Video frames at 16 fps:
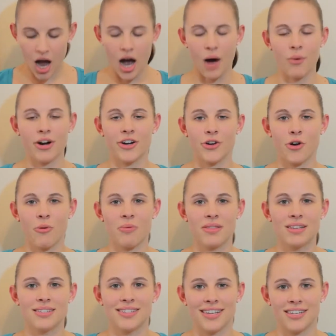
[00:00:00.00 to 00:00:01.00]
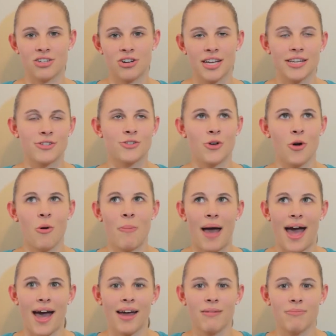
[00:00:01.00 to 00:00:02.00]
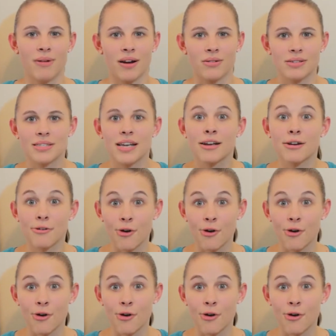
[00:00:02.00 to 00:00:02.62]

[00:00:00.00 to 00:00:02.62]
I wanted to open this yesterday so bad, but I was like,